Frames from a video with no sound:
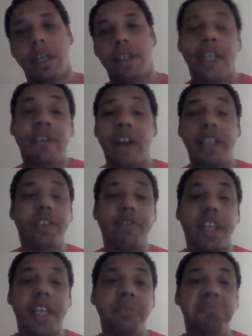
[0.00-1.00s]

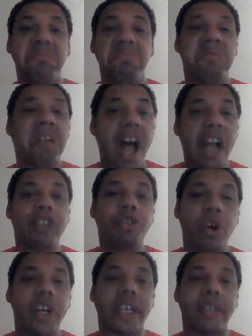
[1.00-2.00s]
Defensively, I
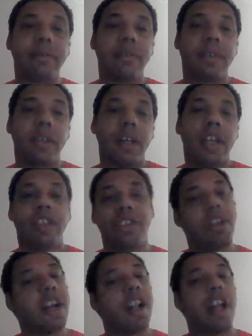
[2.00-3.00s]
enjoyed it.
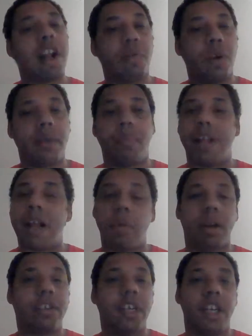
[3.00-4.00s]
Still got a lot of work. Blake
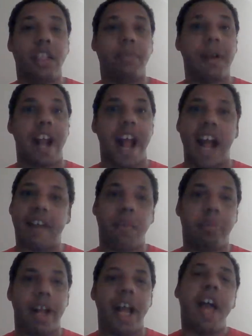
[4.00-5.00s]
Martinez made a heck of a
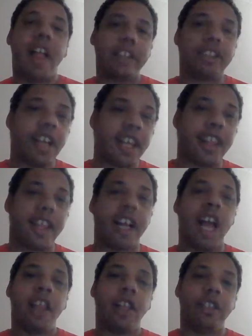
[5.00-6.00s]
play. That's another thing.
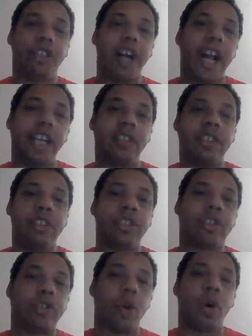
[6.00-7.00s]
The Giants didn't
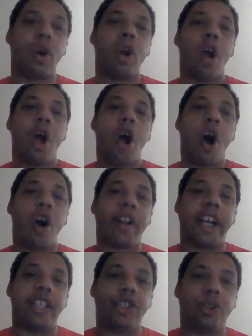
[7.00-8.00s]
score on
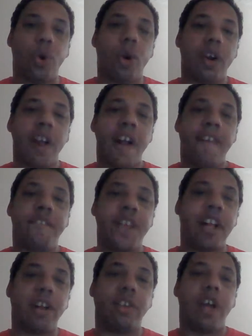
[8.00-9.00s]
a short
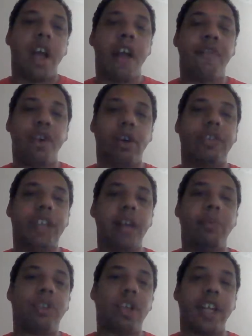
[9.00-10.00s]
field. If your
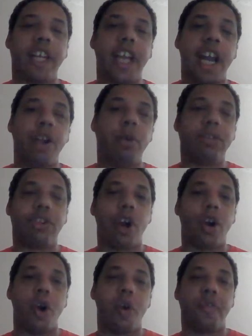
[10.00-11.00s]
team is going to get you a
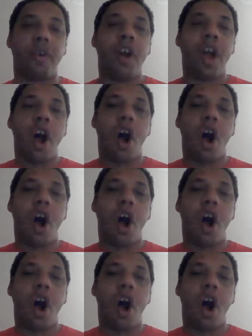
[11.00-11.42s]
turnover